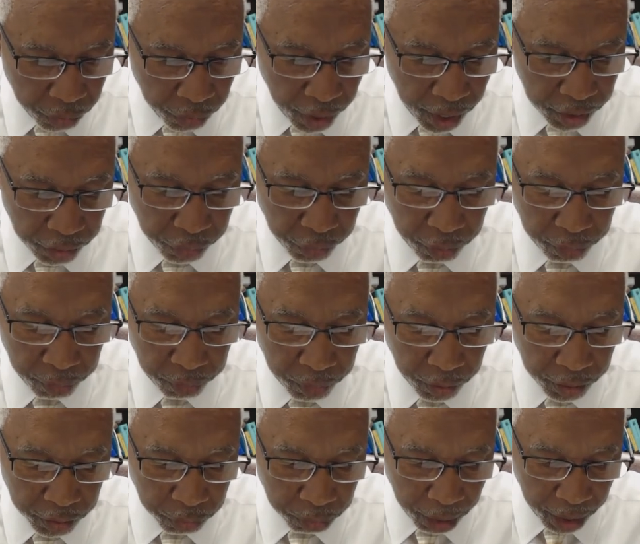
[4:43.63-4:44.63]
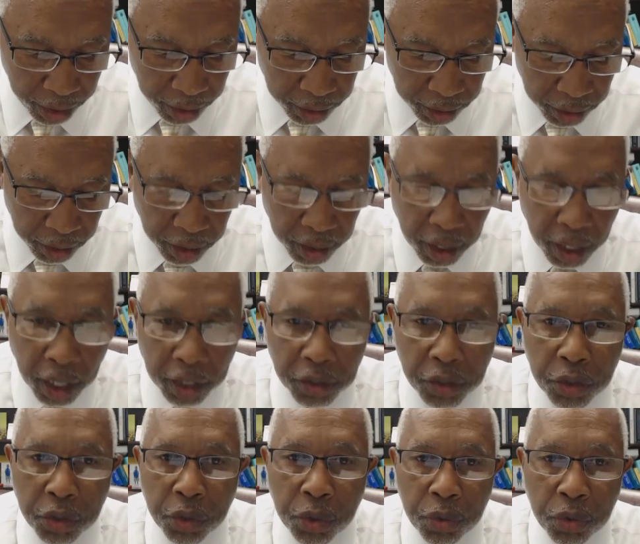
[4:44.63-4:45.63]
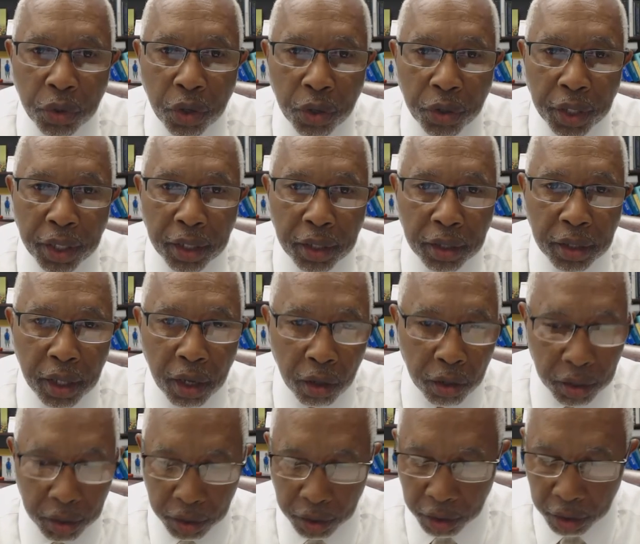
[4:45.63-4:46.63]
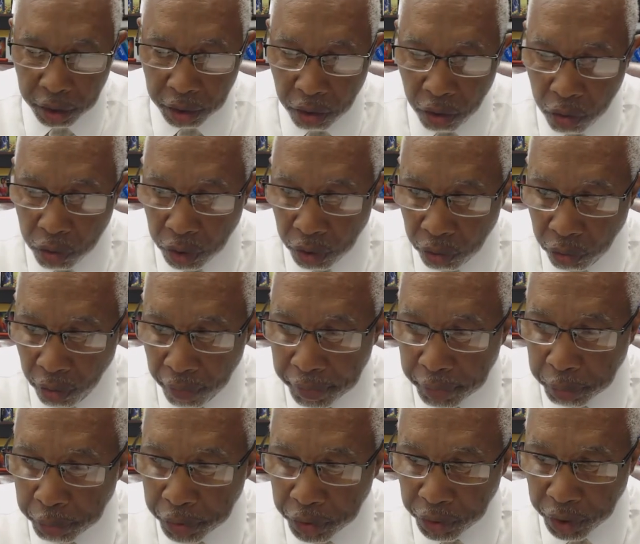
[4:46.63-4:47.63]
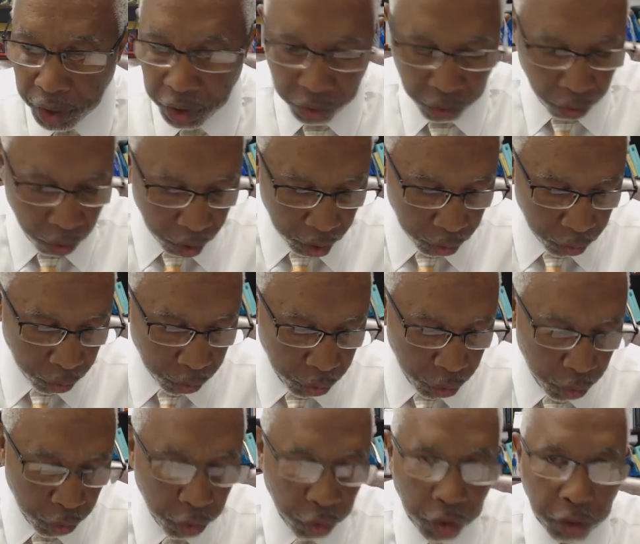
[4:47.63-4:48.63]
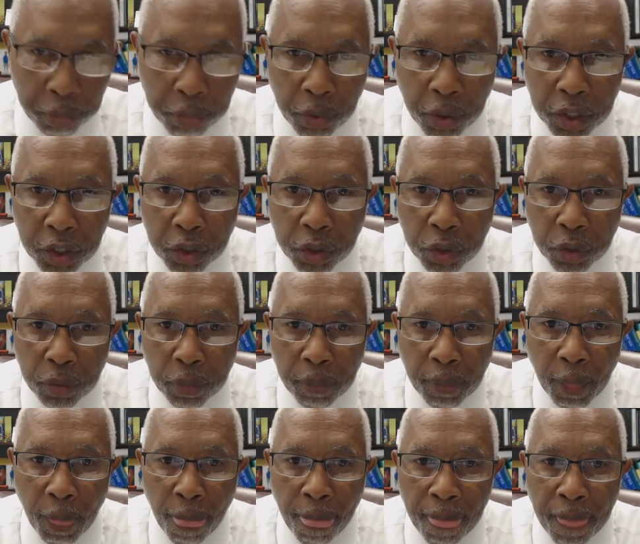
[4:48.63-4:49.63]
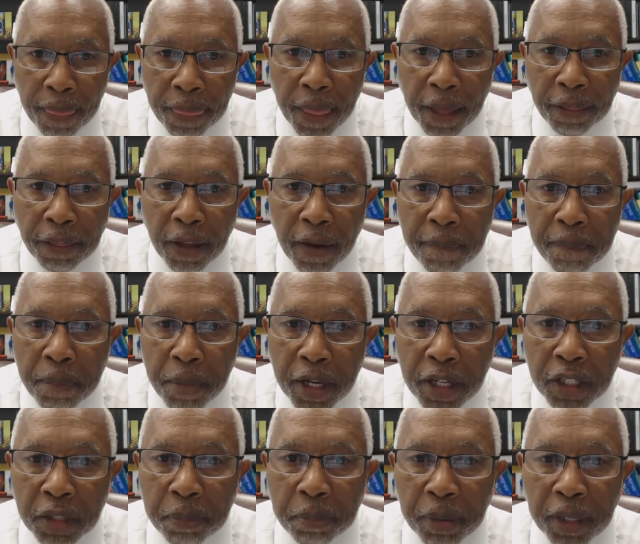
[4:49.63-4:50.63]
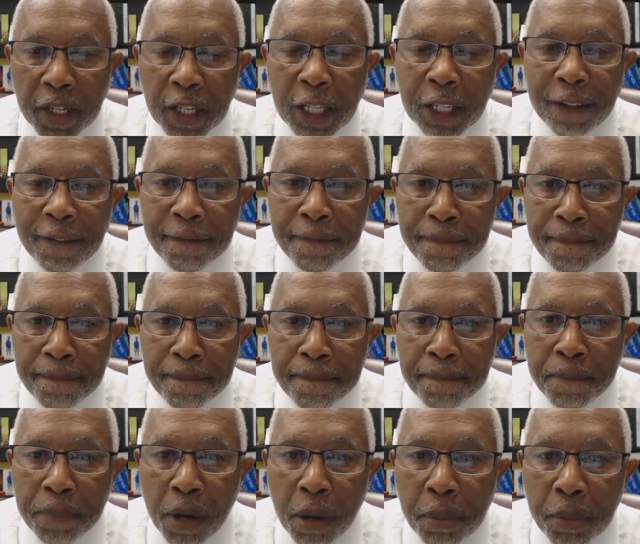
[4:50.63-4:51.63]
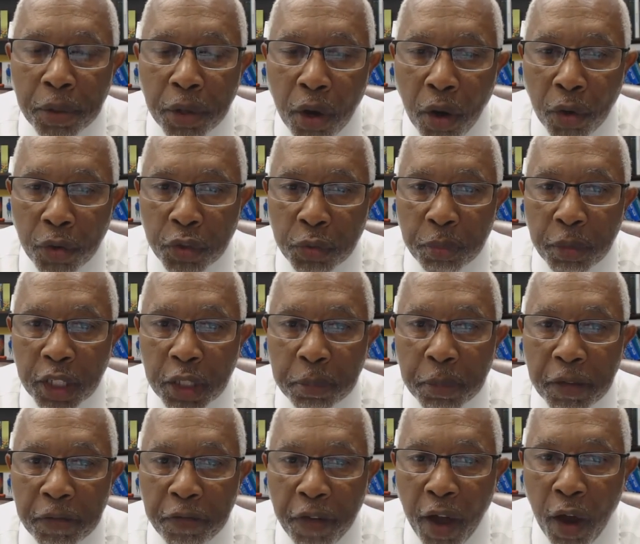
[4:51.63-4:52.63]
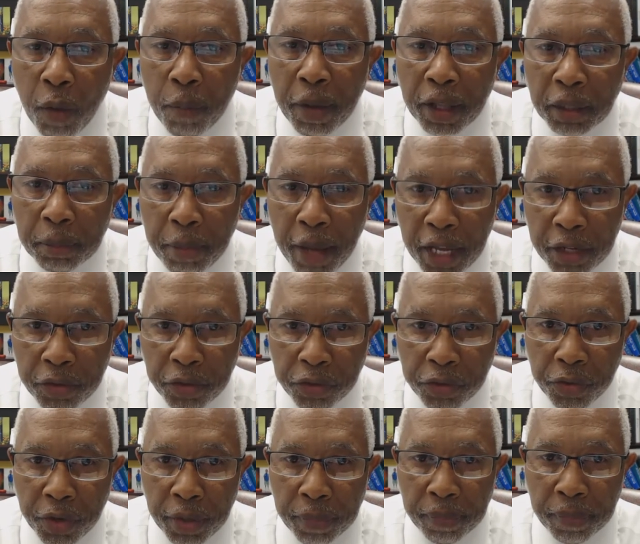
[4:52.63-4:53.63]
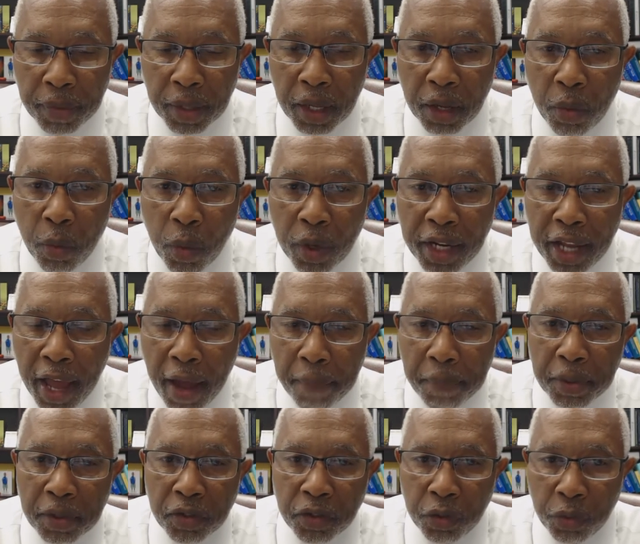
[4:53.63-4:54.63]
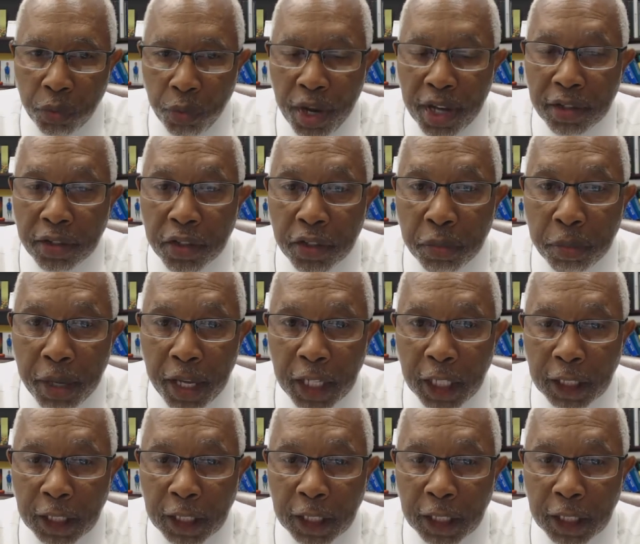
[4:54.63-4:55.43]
an arrest is made under 230 on the Code of Criminal Procedure, Article 230.2, that there must be probable cause must be found by the magistrate. What happens? The arrest is